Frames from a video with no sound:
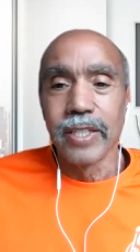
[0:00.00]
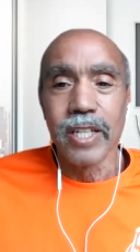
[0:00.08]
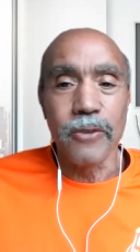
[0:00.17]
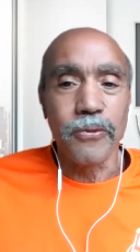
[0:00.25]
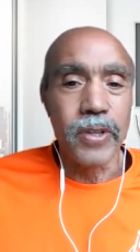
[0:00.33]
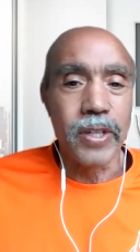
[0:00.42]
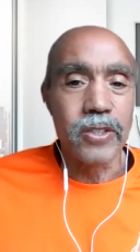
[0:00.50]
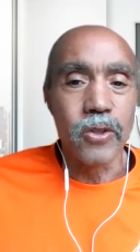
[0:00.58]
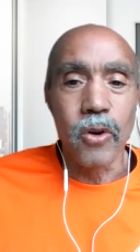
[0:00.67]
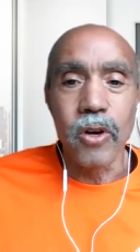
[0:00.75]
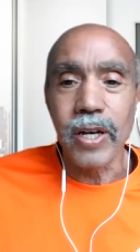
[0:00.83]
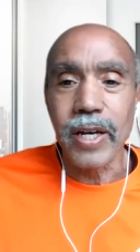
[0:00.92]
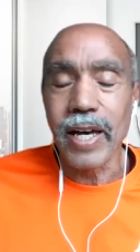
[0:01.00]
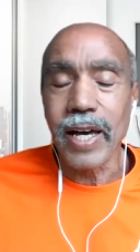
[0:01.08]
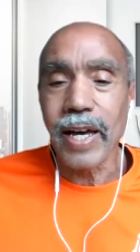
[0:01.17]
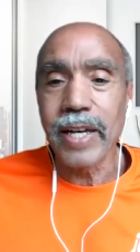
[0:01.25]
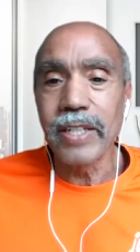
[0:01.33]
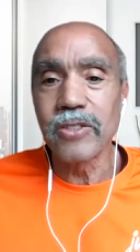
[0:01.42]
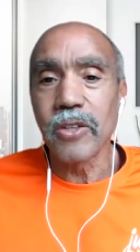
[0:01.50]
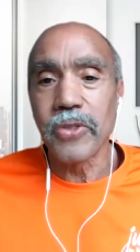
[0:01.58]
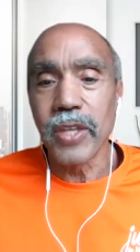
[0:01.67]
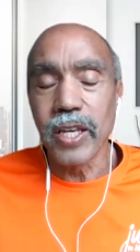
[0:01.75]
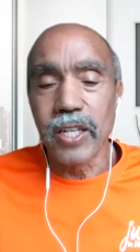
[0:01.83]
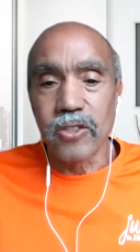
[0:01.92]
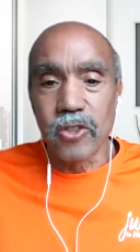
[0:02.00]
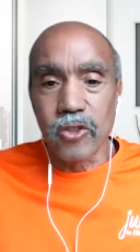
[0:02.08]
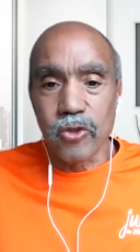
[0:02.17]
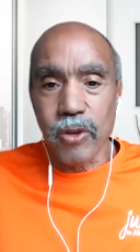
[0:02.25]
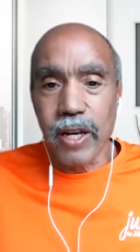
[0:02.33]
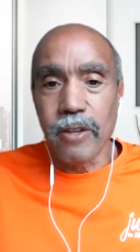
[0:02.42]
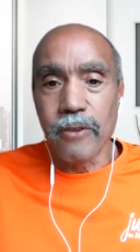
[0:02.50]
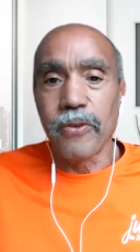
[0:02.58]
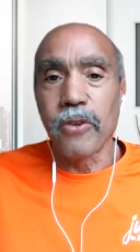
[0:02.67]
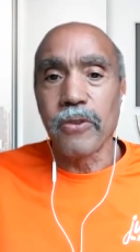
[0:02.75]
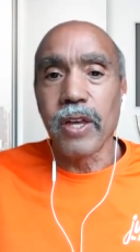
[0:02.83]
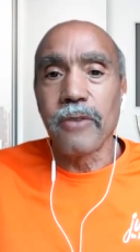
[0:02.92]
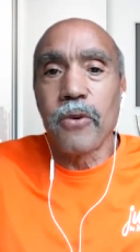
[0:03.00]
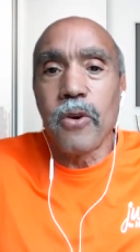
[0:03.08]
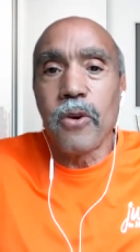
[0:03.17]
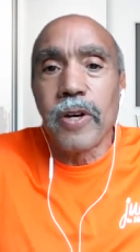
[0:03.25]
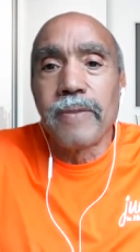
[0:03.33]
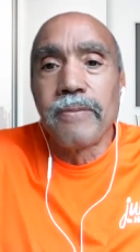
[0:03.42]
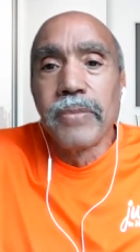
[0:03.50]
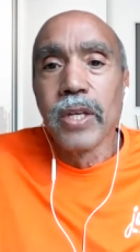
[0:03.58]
Netflix and all kinds of things to try to fill that void.